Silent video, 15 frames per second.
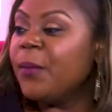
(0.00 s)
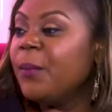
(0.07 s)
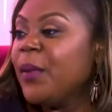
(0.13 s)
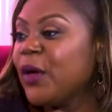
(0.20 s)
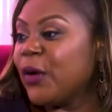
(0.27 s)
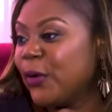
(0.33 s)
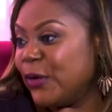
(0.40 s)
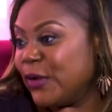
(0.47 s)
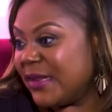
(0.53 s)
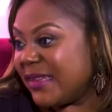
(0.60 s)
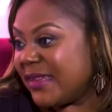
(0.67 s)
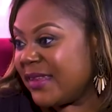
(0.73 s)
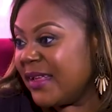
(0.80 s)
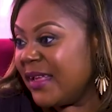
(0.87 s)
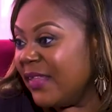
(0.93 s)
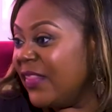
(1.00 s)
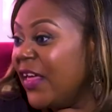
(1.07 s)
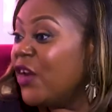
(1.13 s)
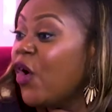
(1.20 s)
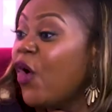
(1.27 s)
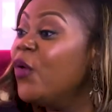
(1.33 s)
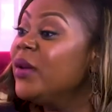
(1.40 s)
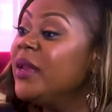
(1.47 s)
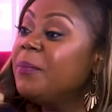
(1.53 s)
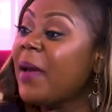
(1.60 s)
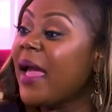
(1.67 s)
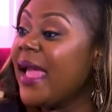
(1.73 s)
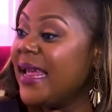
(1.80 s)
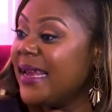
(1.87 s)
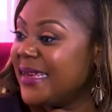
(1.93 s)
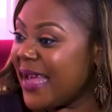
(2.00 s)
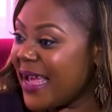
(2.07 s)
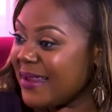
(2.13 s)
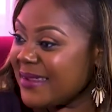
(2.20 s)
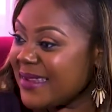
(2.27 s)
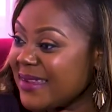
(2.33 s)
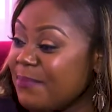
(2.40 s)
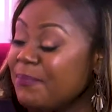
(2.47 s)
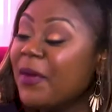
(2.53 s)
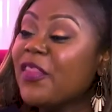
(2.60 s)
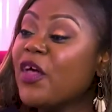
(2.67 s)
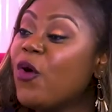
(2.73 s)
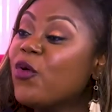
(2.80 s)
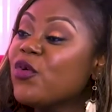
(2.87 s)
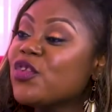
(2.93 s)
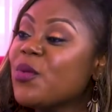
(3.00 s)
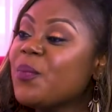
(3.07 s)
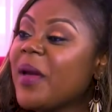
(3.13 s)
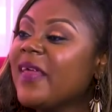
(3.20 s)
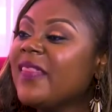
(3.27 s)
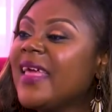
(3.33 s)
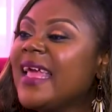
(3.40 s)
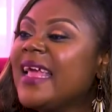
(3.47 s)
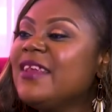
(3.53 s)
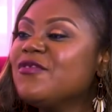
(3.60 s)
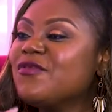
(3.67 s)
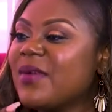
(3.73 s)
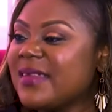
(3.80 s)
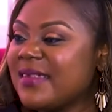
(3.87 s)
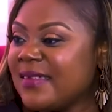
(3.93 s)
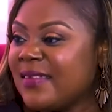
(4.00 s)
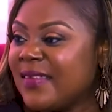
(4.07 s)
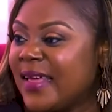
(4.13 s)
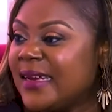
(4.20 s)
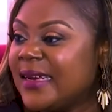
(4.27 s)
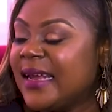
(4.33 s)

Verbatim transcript: because they're not only paying debts, but they're also paying the interest in that